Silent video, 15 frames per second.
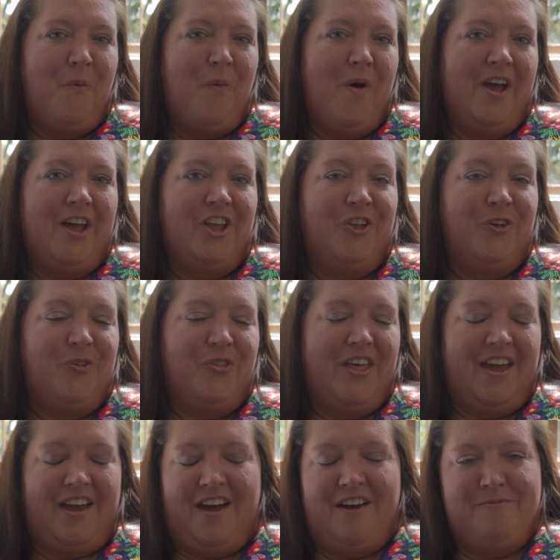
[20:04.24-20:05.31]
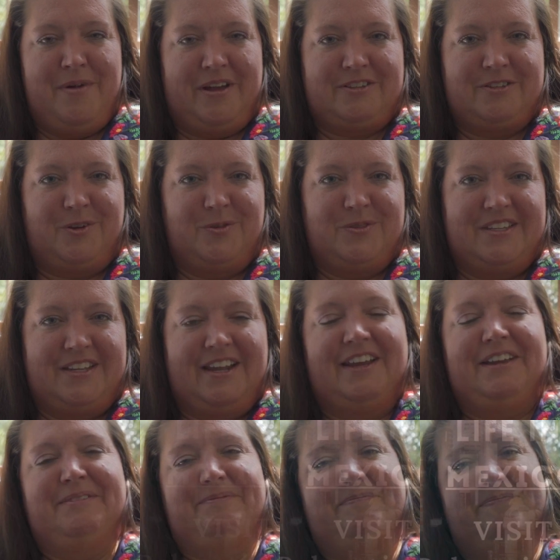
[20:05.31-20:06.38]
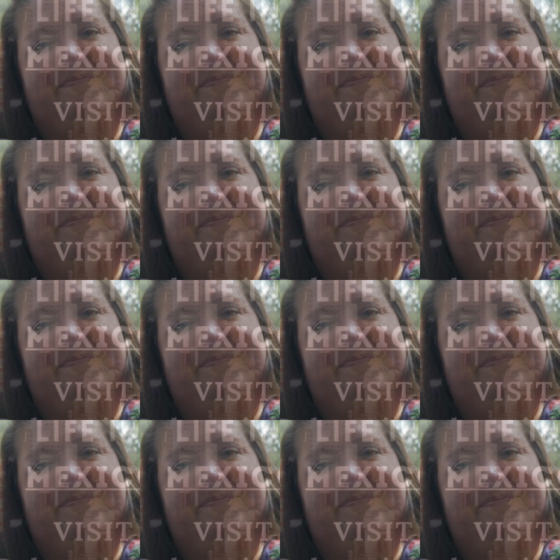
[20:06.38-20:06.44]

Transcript: what you think of Mexico City.